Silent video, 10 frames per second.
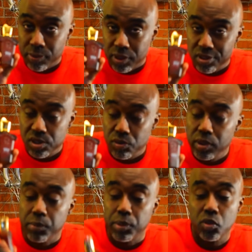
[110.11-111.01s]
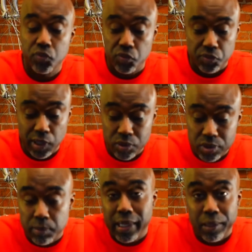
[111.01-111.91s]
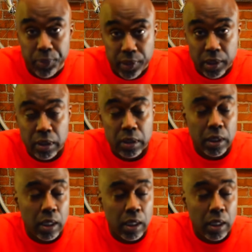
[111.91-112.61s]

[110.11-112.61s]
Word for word: This is a really beautiful fragrance in my opinion.